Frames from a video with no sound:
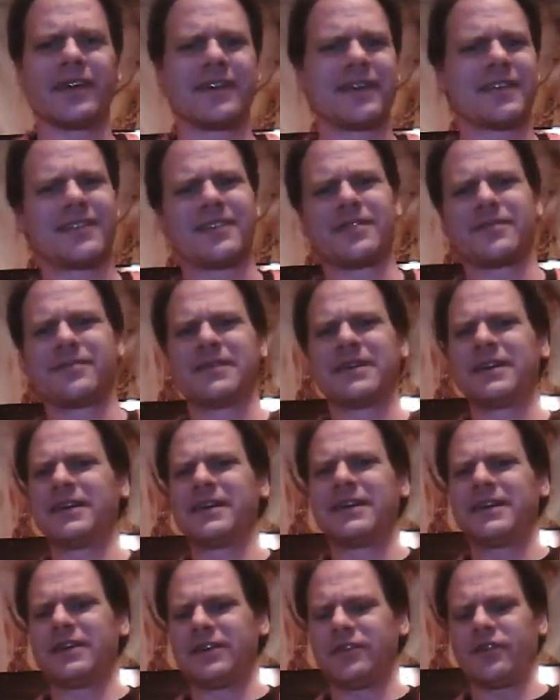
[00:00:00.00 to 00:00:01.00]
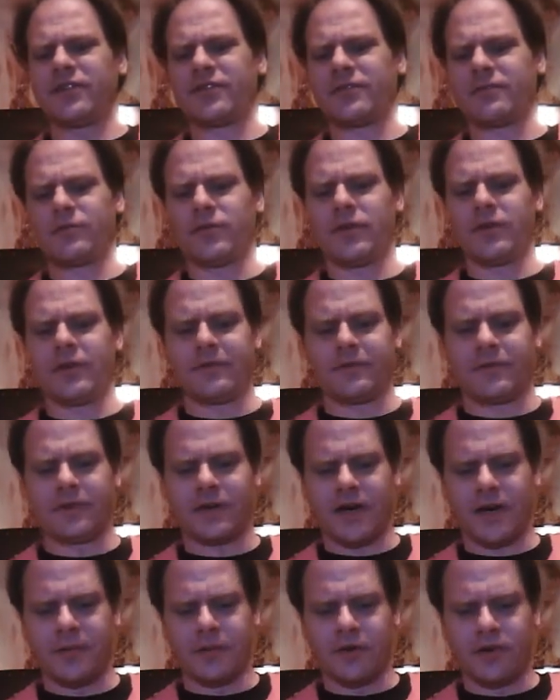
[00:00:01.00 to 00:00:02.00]
It's just really
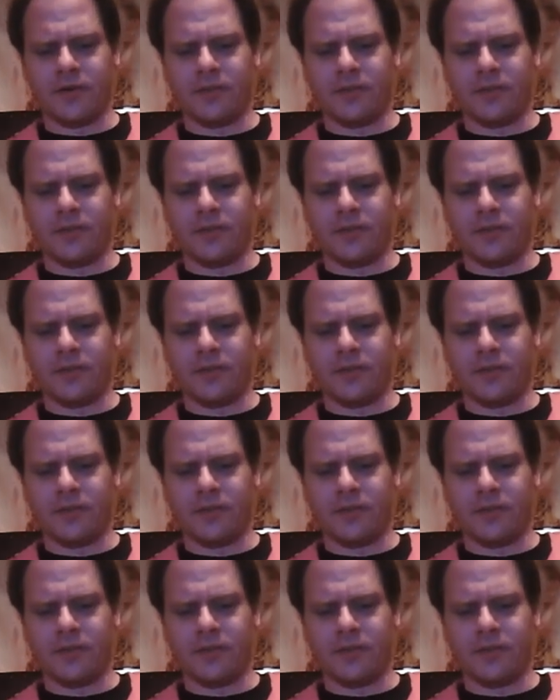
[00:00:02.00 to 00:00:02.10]
phenomenal.